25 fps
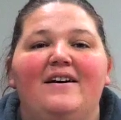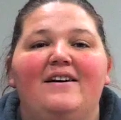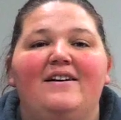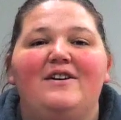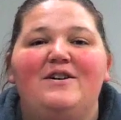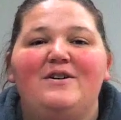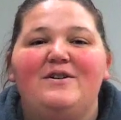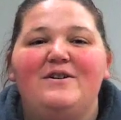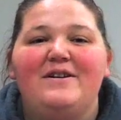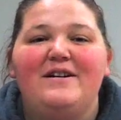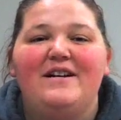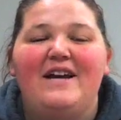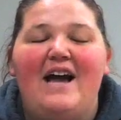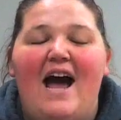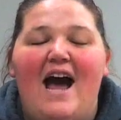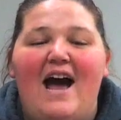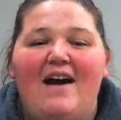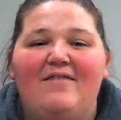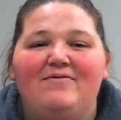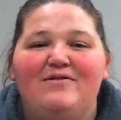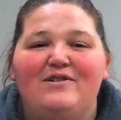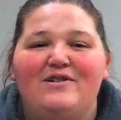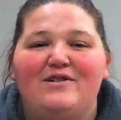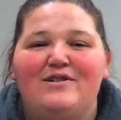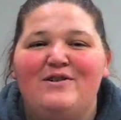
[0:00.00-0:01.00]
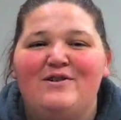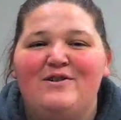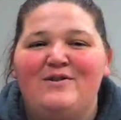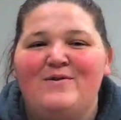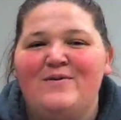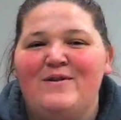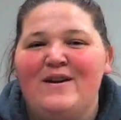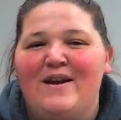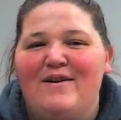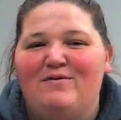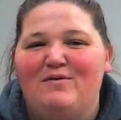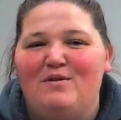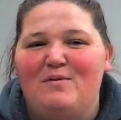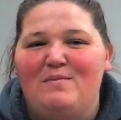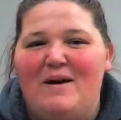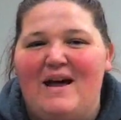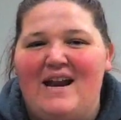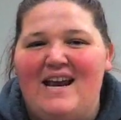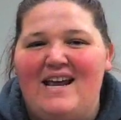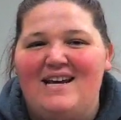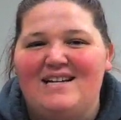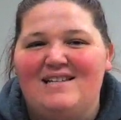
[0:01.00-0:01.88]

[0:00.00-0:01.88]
Good afternoon, everybody.